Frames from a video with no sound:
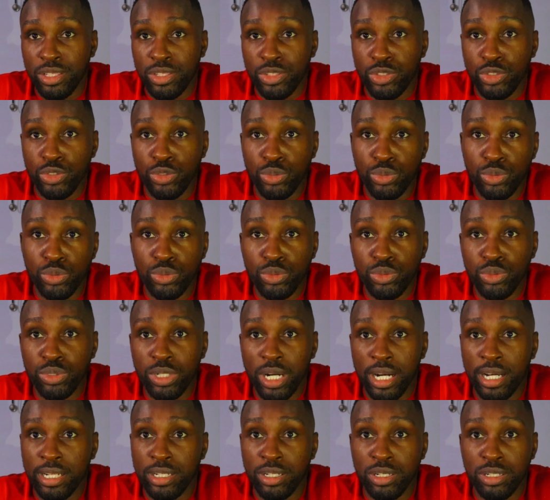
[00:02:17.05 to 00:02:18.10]
you
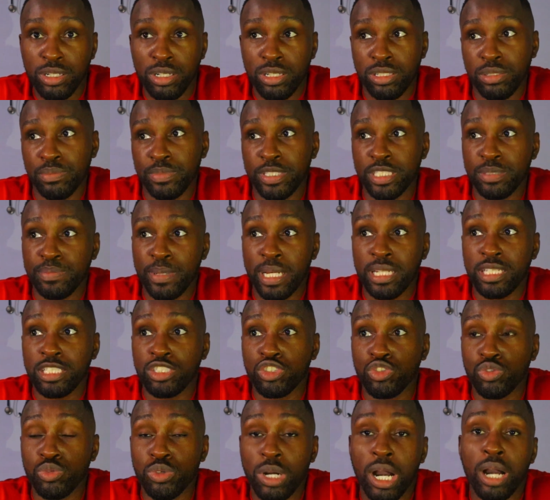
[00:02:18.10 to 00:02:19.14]
are not going to be spending
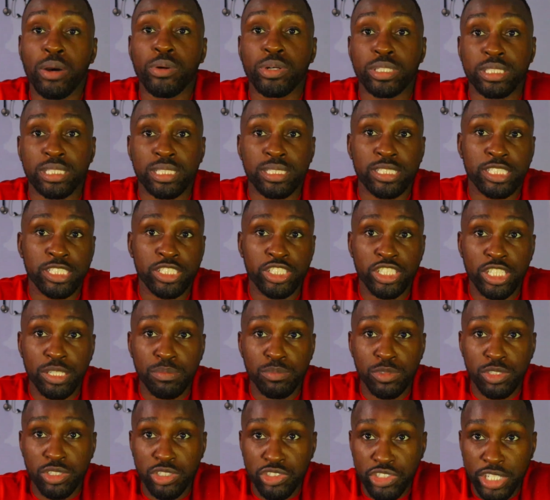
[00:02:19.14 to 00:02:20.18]
2 hours in the
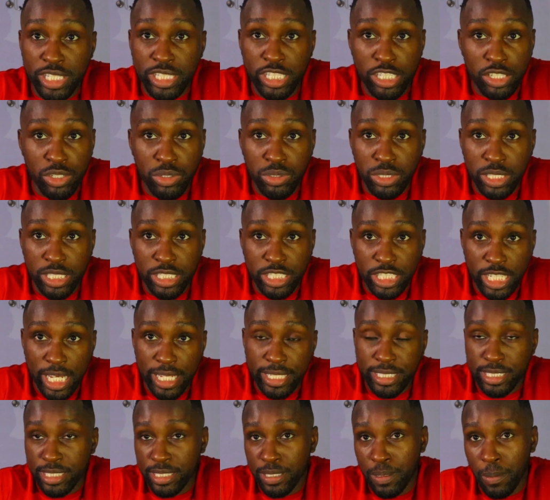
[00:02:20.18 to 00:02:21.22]
gym training only
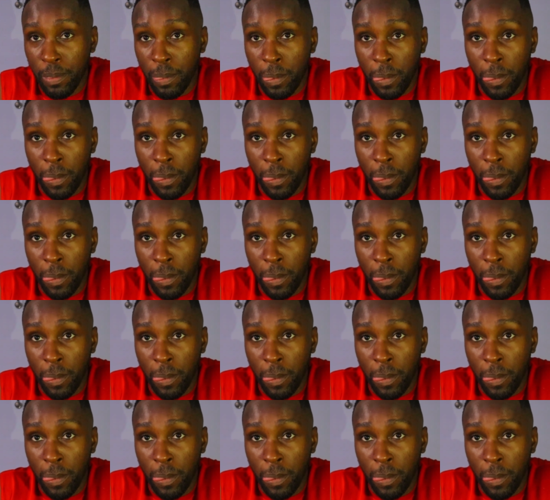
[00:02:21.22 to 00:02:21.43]
chest.